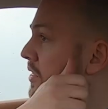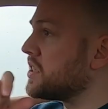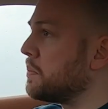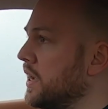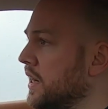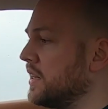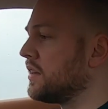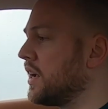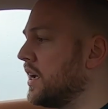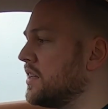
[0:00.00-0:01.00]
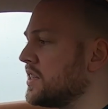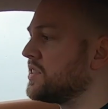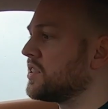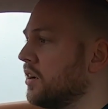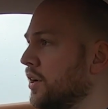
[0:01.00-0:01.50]
speed and gears
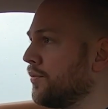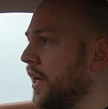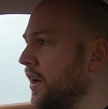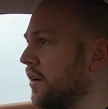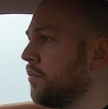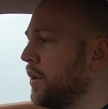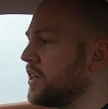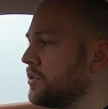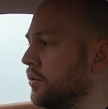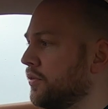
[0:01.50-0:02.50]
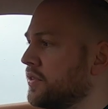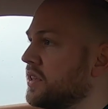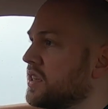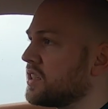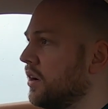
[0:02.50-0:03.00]
inside of that, petrol off to the
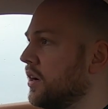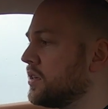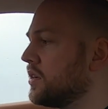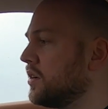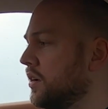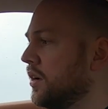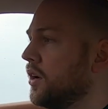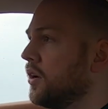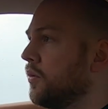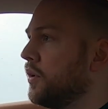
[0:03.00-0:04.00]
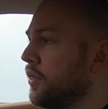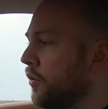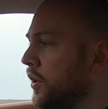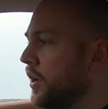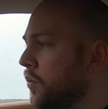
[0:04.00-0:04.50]
side with
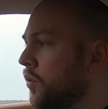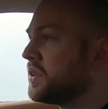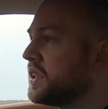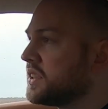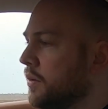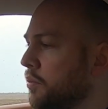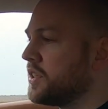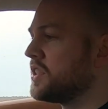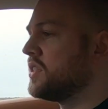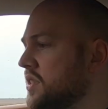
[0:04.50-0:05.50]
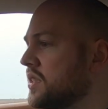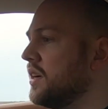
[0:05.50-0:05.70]
oil and water temperatures,